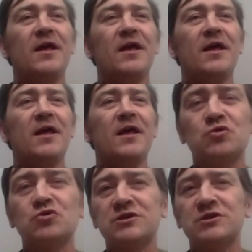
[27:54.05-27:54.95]
the
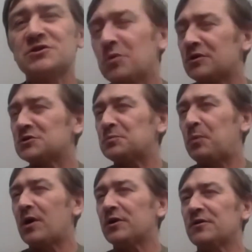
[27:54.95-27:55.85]
National Socialist
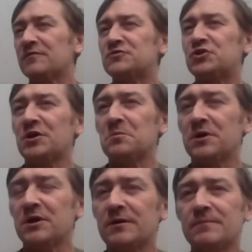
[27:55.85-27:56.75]
Workers' Party of
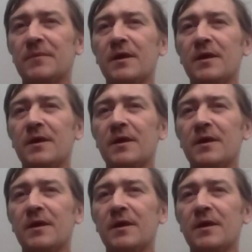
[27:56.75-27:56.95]
Germany